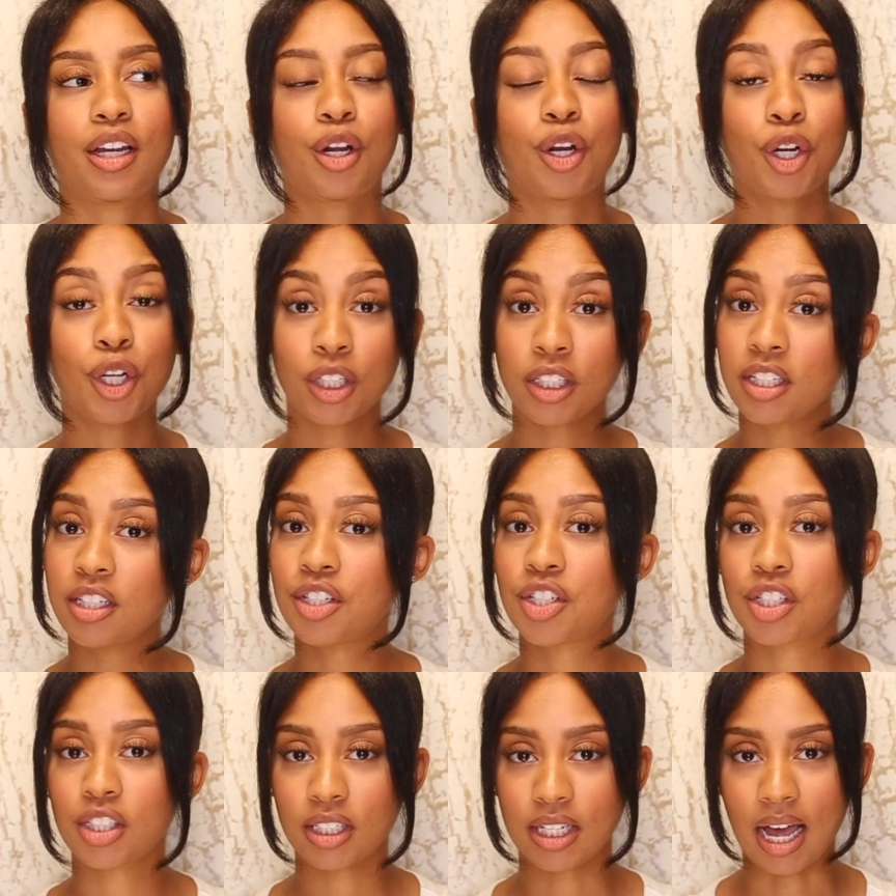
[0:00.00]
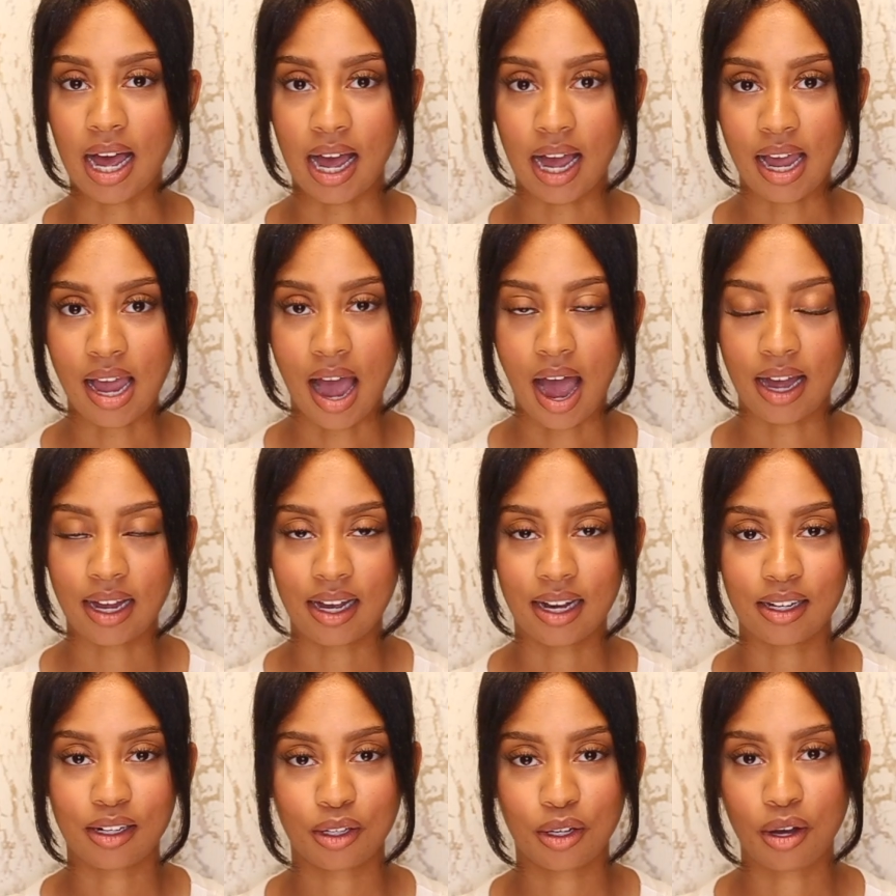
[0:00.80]
Early July, I
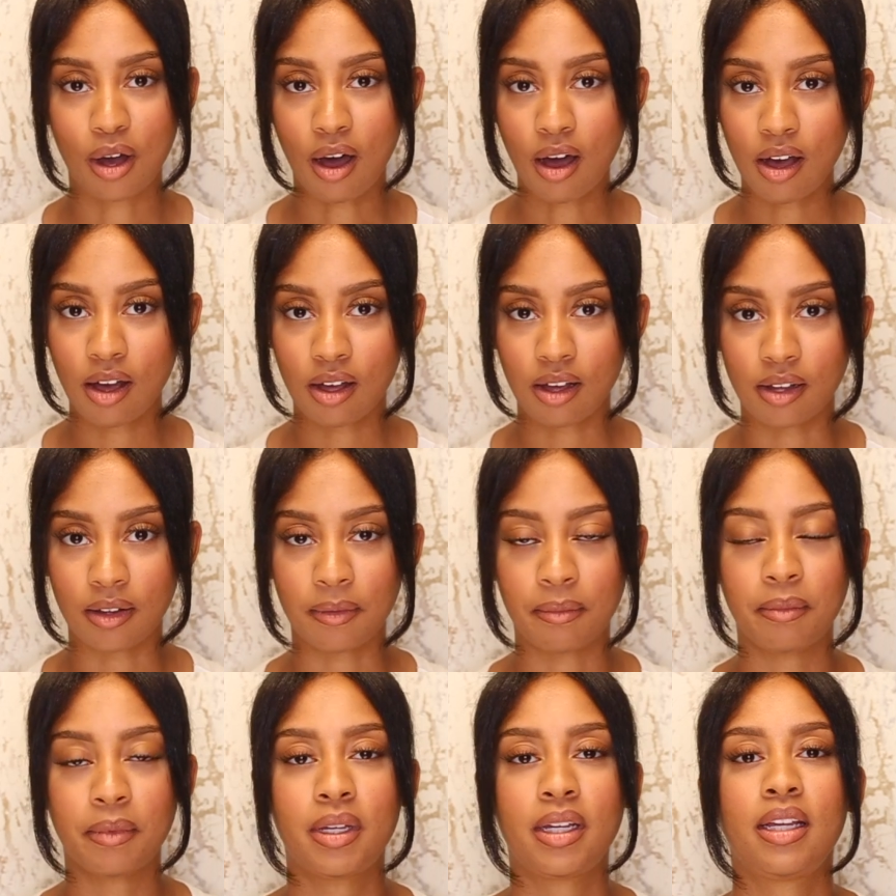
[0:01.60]
got a call